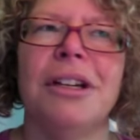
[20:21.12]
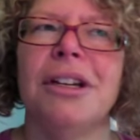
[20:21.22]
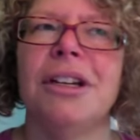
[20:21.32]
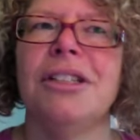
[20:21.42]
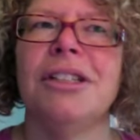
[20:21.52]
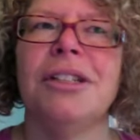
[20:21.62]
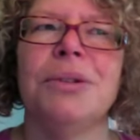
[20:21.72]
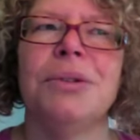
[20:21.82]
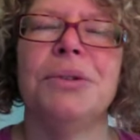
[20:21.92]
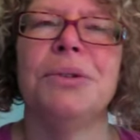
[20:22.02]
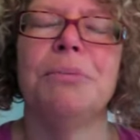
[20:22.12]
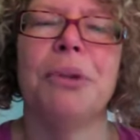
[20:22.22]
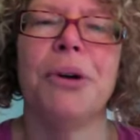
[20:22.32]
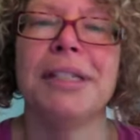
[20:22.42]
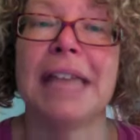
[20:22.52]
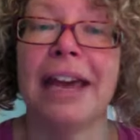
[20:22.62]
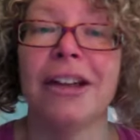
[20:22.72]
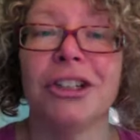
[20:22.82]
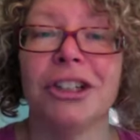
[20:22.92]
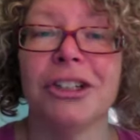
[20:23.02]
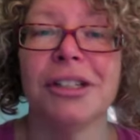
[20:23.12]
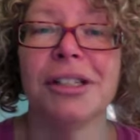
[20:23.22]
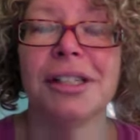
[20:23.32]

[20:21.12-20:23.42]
to boys and girls.